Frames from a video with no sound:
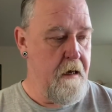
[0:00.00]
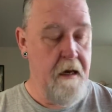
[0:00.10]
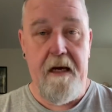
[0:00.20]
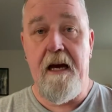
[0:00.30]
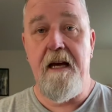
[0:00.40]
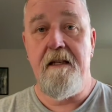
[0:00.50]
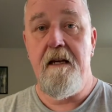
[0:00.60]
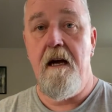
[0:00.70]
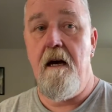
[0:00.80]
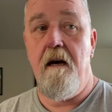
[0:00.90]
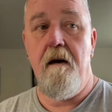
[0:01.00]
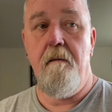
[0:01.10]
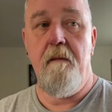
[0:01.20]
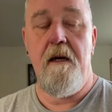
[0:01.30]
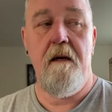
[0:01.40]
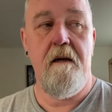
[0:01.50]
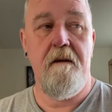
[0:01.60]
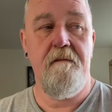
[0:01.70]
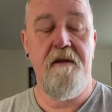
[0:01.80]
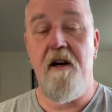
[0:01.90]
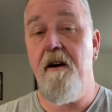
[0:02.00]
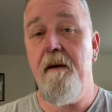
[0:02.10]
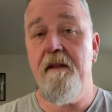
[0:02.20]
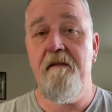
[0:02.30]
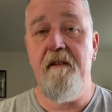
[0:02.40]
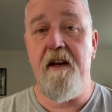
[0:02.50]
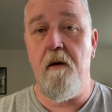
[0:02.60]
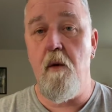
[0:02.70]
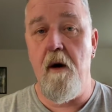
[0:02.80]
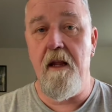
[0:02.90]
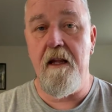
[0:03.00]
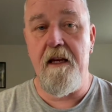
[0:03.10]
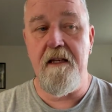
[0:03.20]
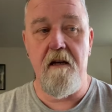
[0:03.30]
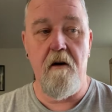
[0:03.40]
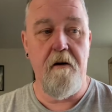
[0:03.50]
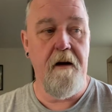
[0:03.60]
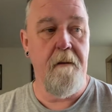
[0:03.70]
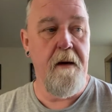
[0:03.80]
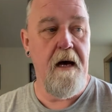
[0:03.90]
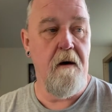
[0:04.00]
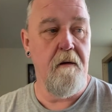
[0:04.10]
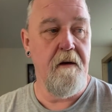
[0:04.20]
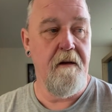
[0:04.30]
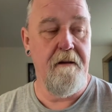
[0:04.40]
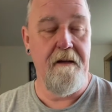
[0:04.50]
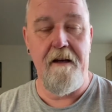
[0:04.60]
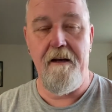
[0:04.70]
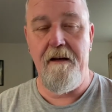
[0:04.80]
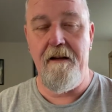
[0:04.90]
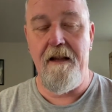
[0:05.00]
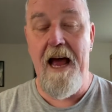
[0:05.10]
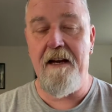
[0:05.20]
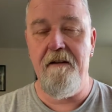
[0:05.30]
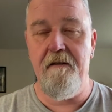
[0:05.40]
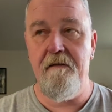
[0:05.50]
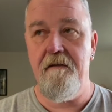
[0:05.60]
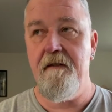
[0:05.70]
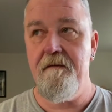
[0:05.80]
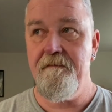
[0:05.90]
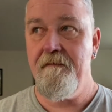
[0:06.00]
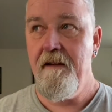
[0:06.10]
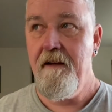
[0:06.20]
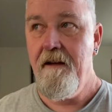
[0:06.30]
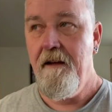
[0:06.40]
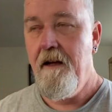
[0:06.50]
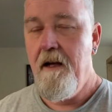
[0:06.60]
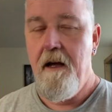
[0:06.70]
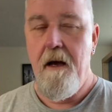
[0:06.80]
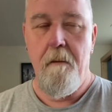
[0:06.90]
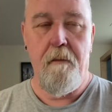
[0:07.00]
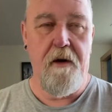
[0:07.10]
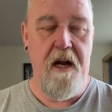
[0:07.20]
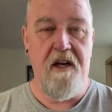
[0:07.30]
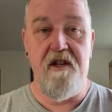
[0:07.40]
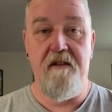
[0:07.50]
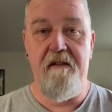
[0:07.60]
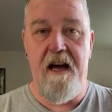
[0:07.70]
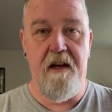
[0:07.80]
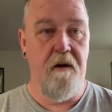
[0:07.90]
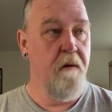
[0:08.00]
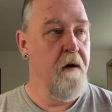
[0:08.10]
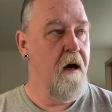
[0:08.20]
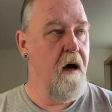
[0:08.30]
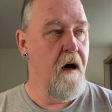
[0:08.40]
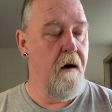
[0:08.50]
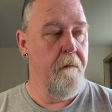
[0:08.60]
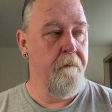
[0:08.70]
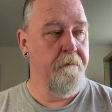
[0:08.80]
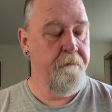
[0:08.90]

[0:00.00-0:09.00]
Hey guys, sorry about the video quality, sorry about the lack of production value, but